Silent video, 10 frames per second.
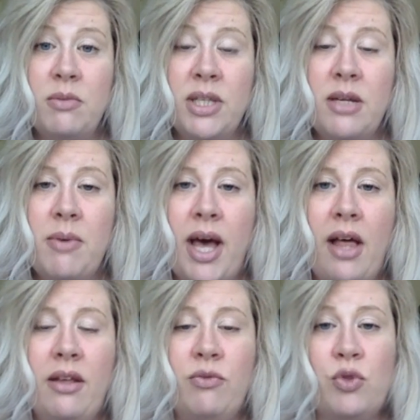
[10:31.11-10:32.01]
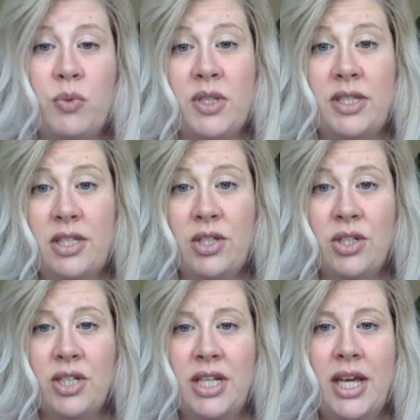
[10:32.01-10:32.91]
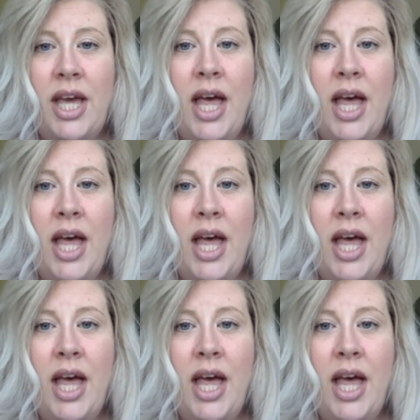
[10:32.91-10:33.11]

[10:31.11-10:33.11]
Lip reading: really well and it was a real sisterhood.